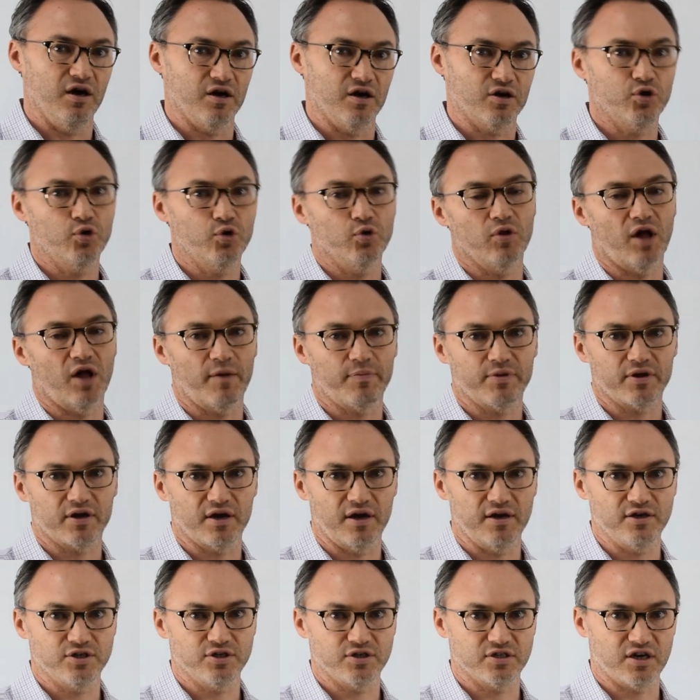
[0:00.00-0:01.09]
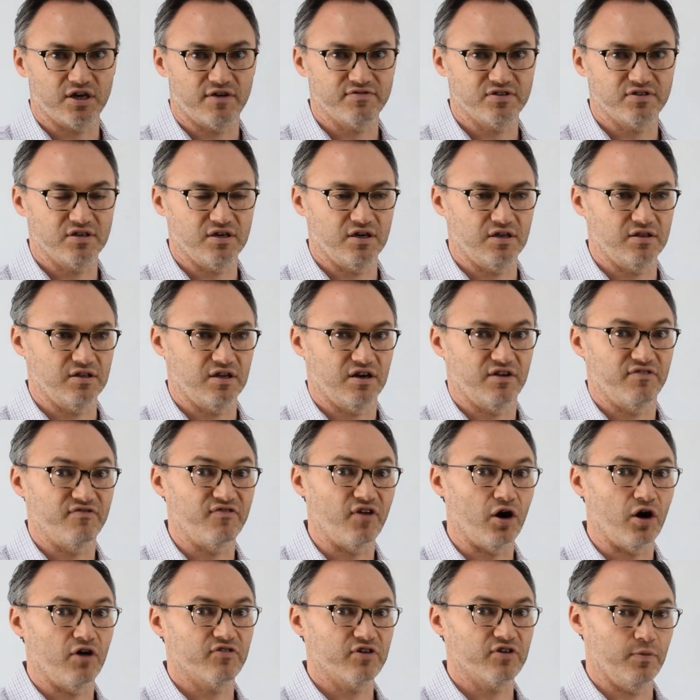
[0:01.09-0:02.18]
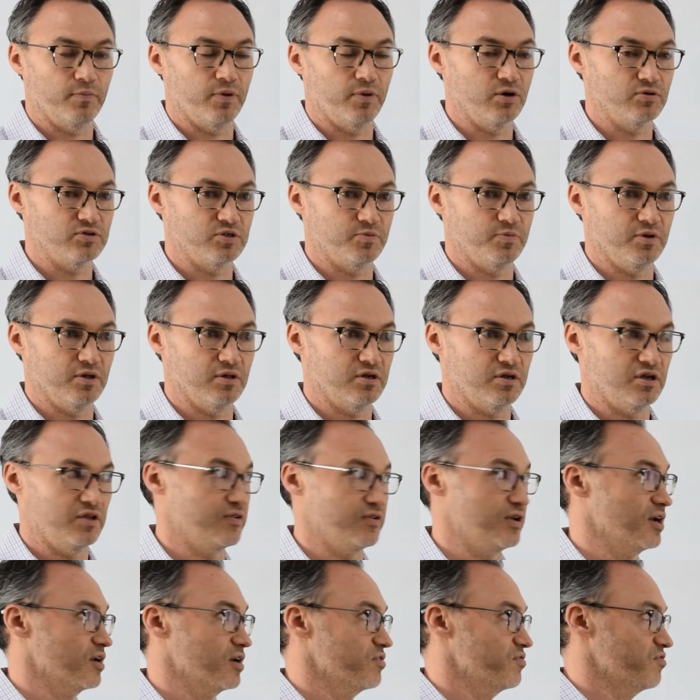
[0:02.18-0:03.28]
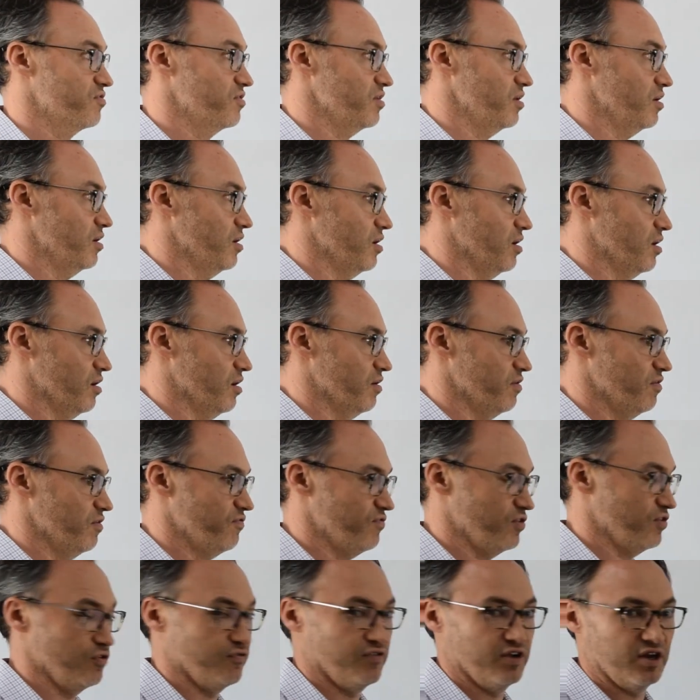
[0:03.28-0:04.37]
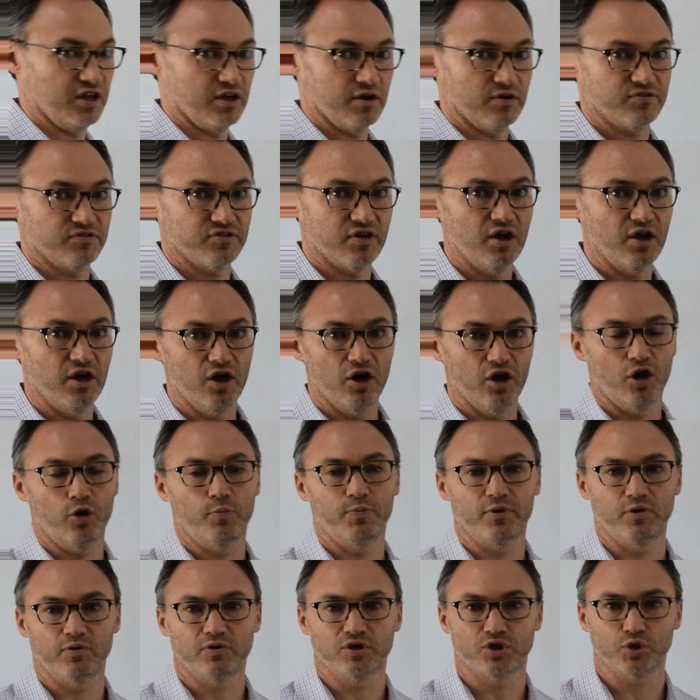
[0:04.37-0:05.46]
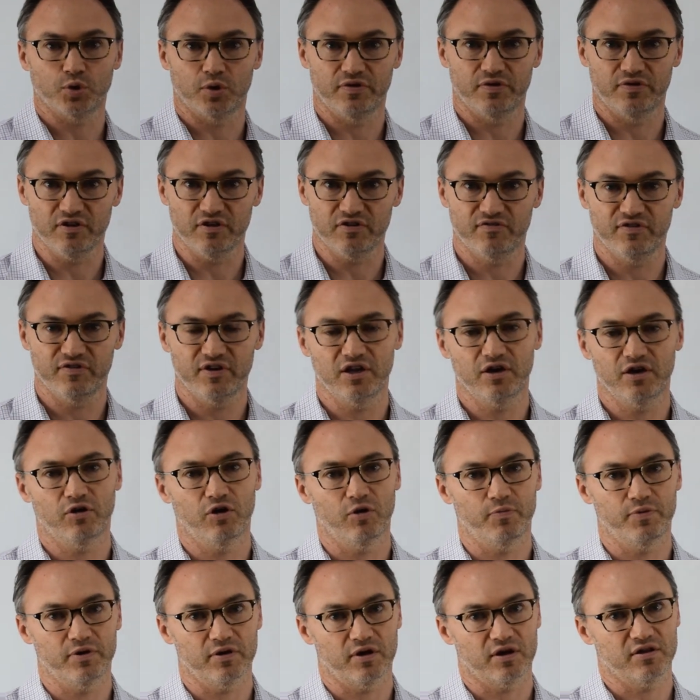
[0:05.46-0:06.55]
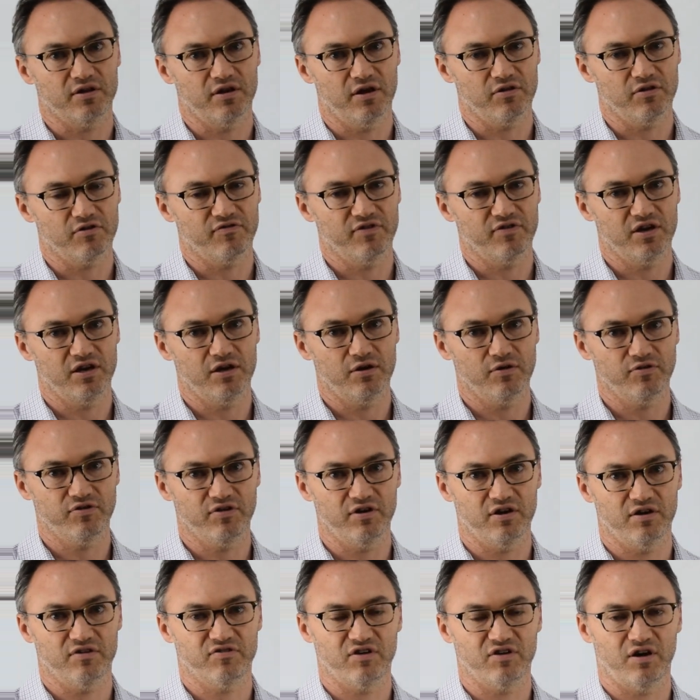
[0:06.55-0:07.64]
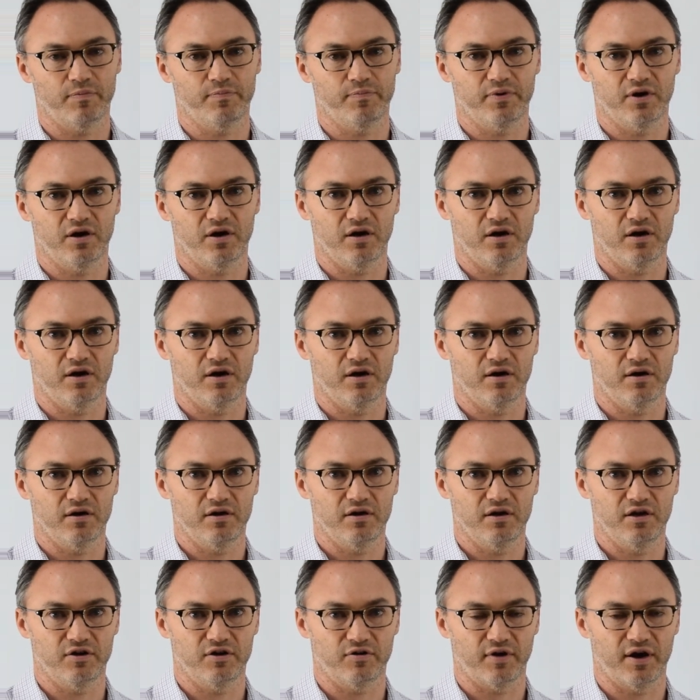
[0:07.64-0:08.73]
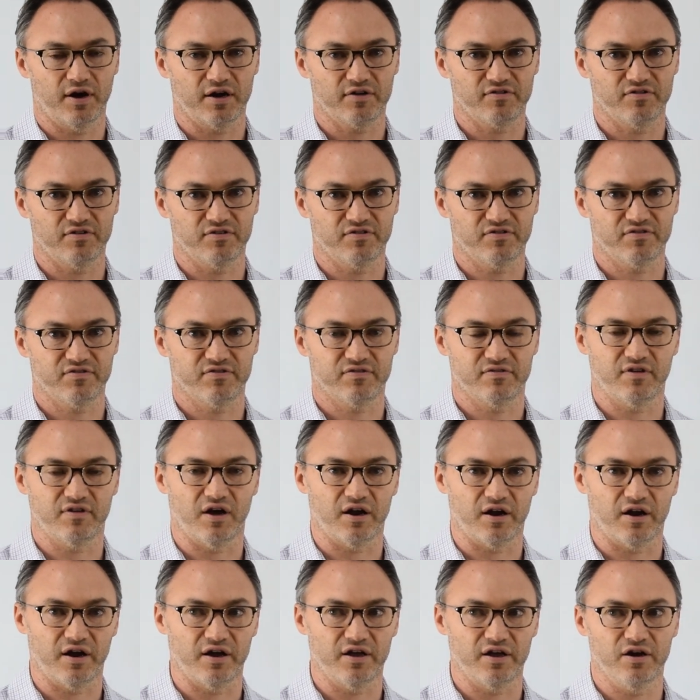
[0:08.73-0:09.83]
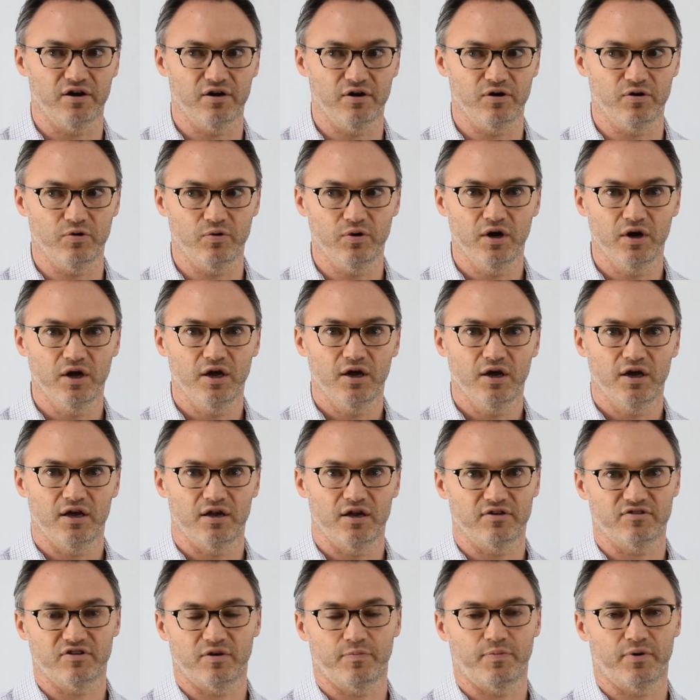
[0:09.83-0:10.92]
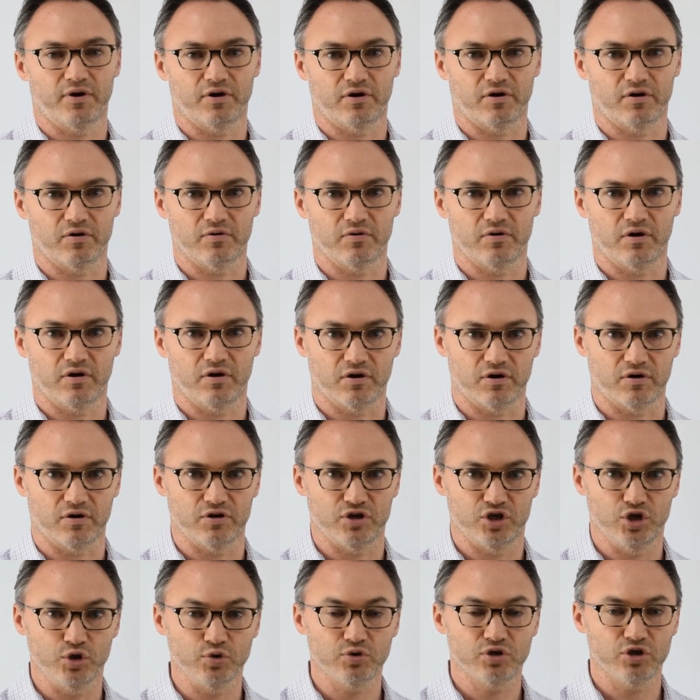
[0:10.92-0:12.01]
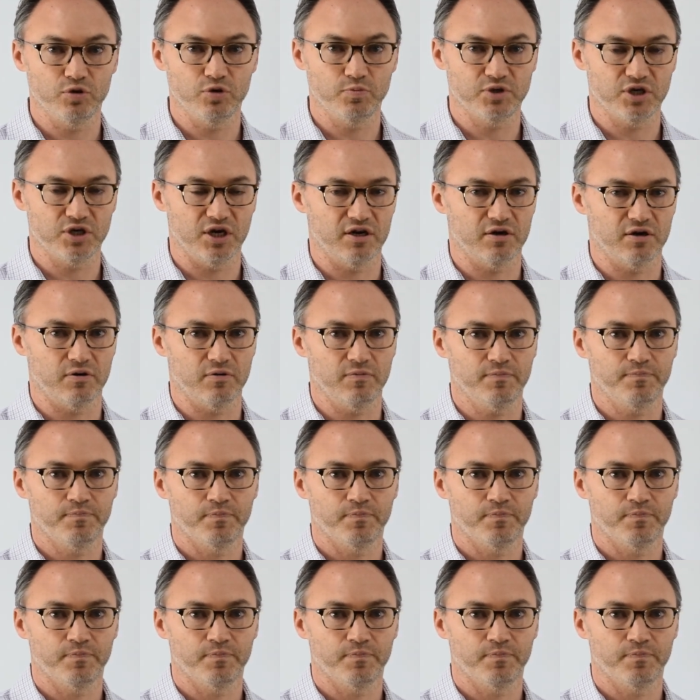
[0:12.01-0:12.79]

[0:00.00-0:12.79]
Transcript: cool applications I've seen that involve composability in the next few videos. Hope you enjoyed this video. Hope you like the other videos. Hit us up, interaxis.io. Hit us up on our YouTube channel,